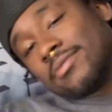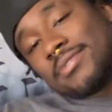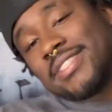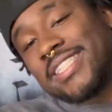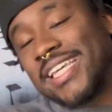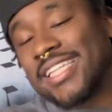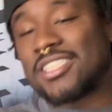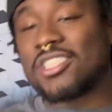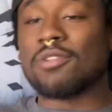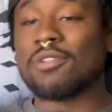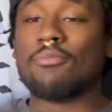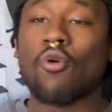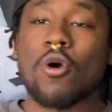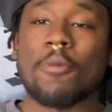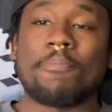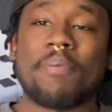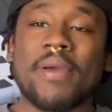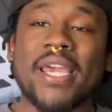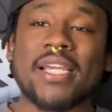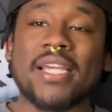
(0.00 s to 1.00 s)
get some more
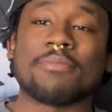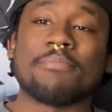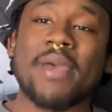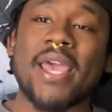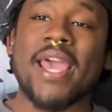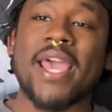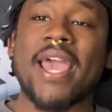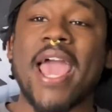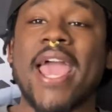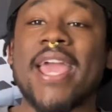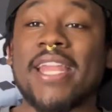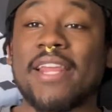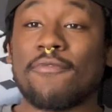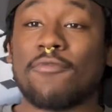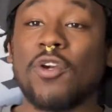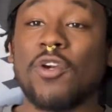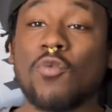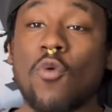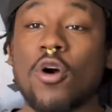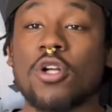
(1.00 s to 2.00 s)
picks, man, and if
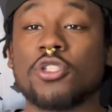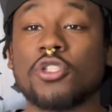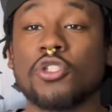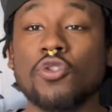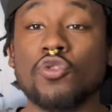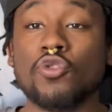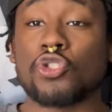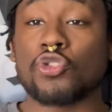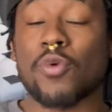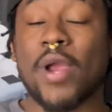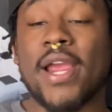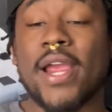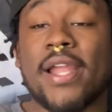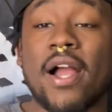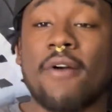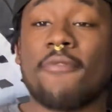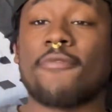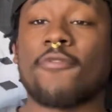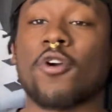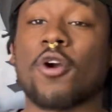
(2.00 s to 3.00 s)
we want to, trade
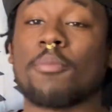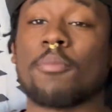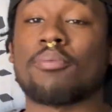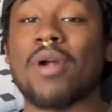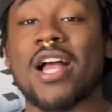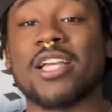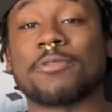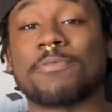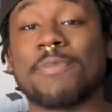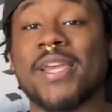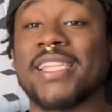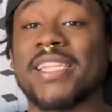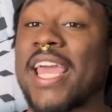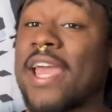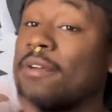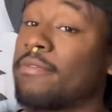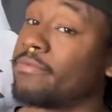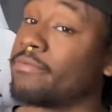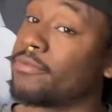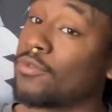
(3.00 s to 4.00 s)
up for a prospect
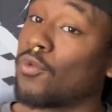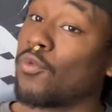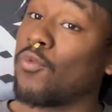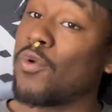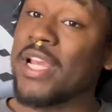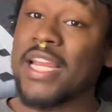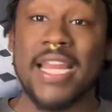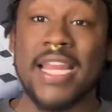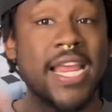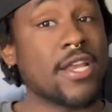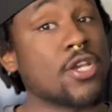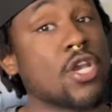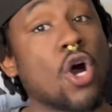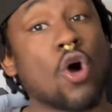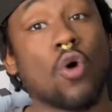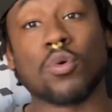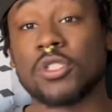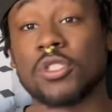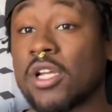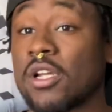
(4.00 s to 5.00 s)
that we didn't
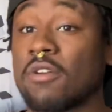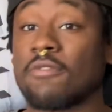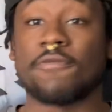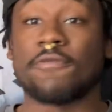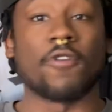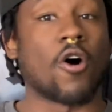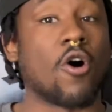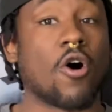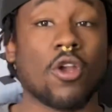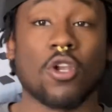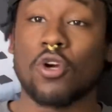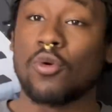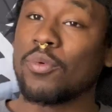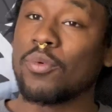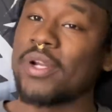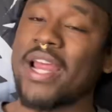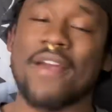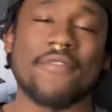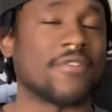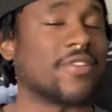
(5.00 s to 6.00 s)
know was going to fall or
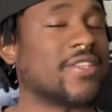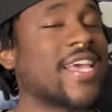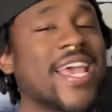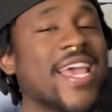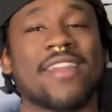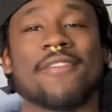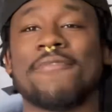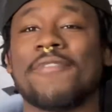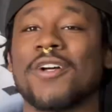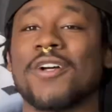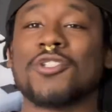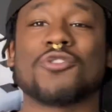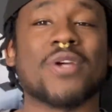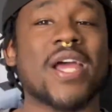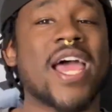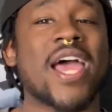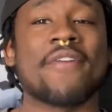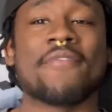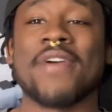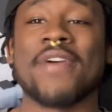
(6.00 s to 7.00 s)
whatever. The NFL
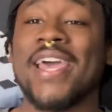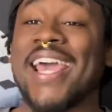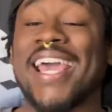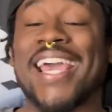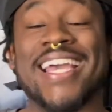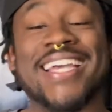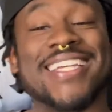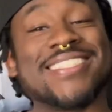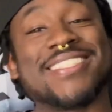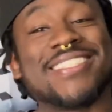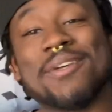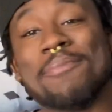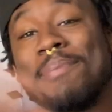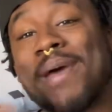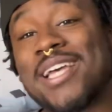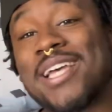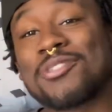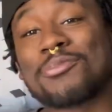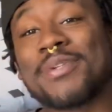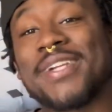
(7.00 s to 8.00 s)
draft is the
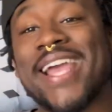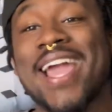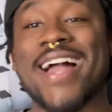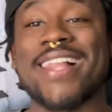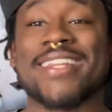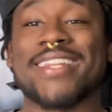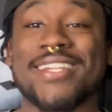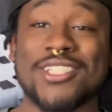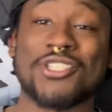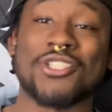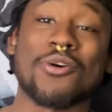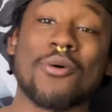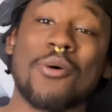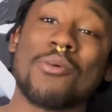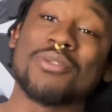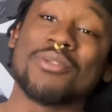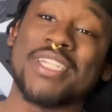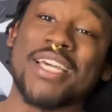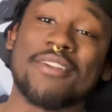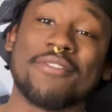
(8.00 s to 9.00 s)
best reality show
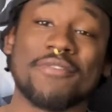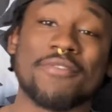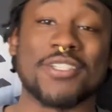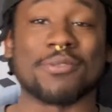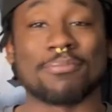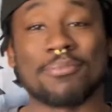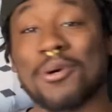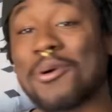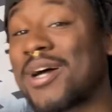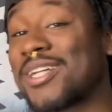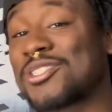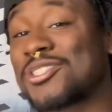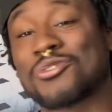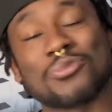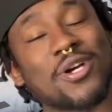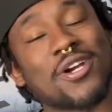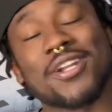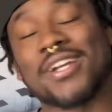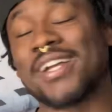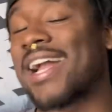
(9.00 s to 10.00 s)
on television, bro. I
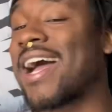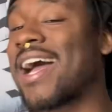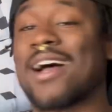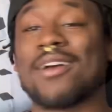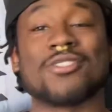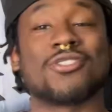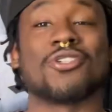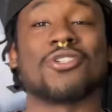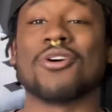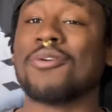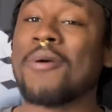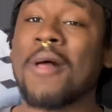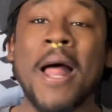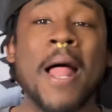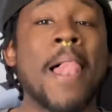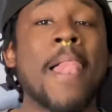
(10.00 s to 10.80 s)
swear to God. So